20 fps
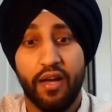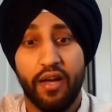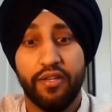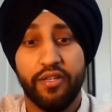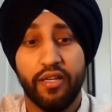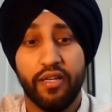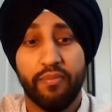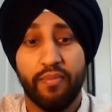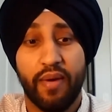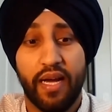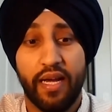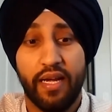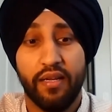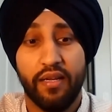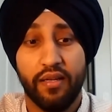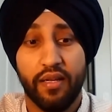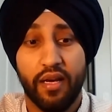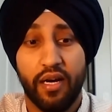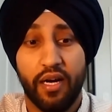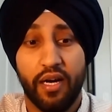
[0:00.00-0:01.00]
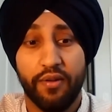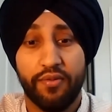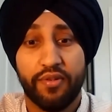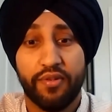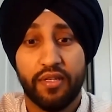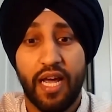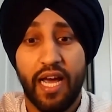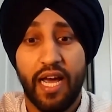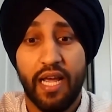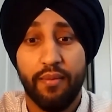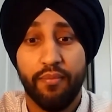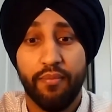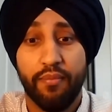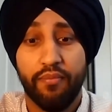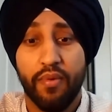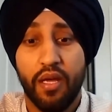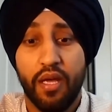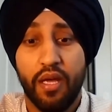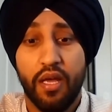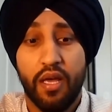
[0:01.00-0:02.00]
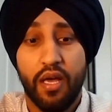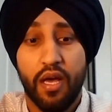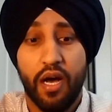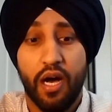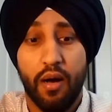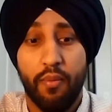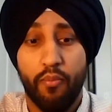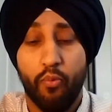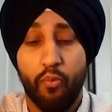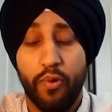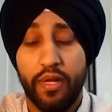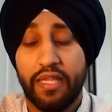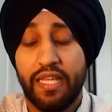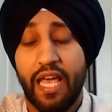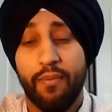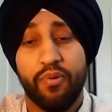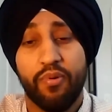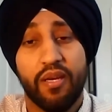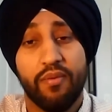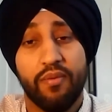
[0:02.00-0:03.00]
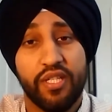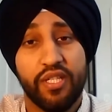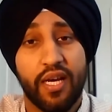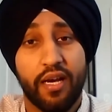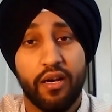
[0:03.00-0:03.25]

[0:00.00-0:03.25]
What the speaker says: During my time with KPMG,